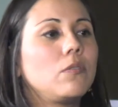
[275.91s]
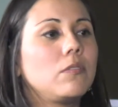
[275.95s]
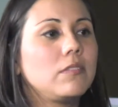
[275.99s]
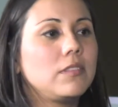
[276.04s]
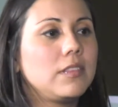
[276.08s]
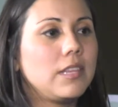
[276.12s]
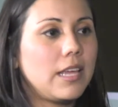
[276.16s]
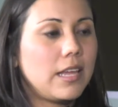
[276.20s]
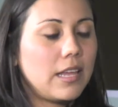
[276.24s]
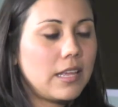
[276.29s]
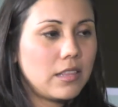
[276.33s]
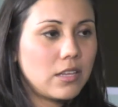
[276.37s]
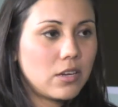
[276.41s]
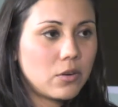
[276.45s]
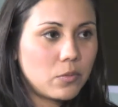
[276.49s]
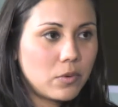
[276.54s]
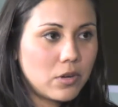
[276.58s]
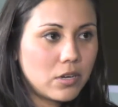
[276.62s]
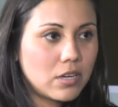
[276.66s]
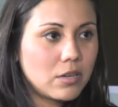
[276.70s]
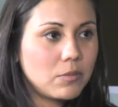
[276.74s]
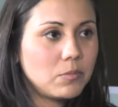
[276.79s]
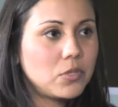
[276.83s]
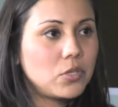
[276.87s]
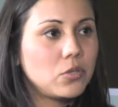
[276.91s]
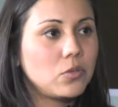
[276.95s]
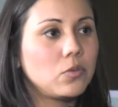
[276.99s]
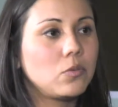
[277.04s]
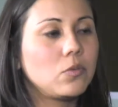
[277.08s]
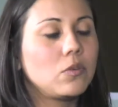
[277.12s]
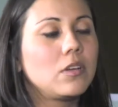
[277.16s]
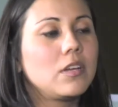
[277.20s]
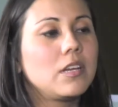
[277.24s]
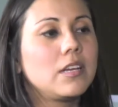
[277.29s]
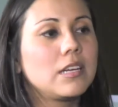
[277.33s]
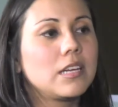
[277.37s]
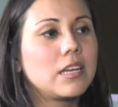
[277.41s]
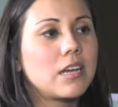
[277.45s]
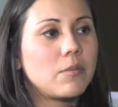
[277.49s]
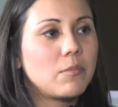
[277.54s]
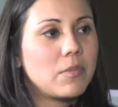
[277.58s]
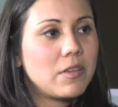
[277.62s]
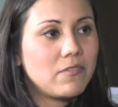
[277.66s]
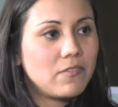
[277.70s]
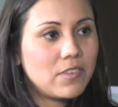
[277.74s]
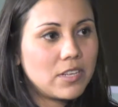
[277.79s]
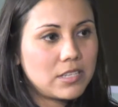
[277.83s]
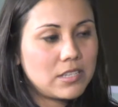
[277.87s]
they're welcome to come
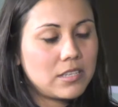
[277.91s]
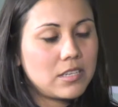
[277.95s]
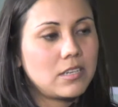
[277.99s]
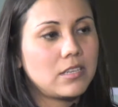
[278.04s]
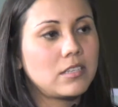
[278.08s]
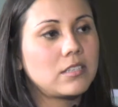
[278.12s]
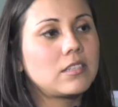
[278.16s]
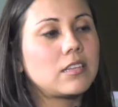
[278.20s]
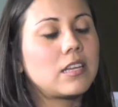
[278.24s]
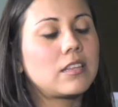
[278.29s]
and visit us